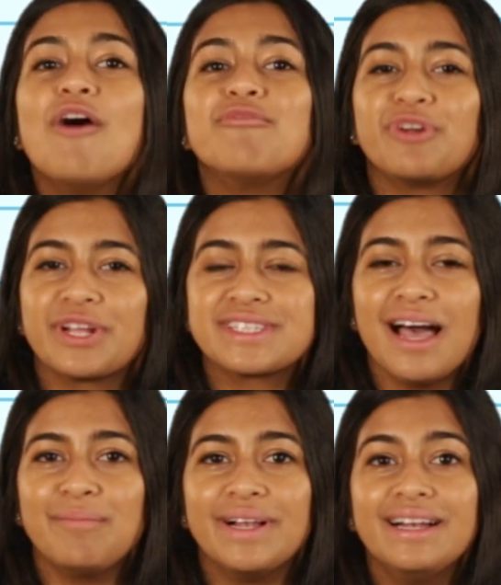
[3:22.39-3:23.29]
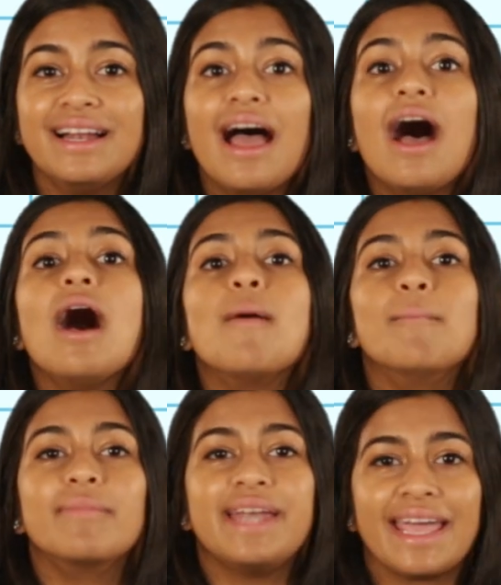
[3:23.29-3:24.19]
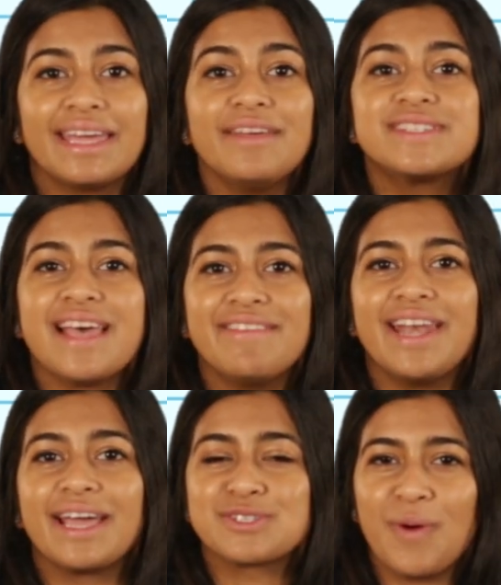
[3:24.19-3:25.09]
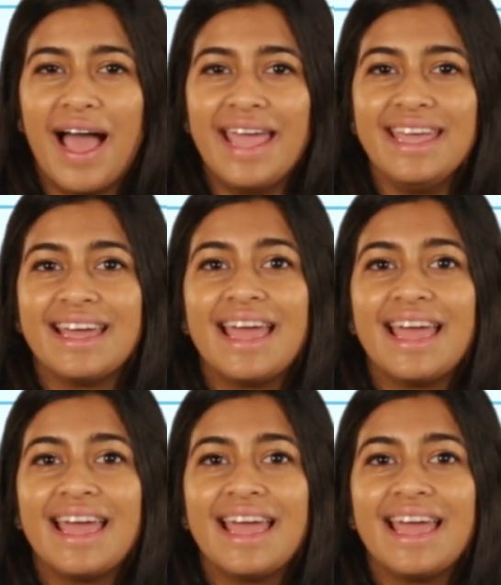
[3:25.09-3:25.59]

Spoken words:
For example, negative 7xy,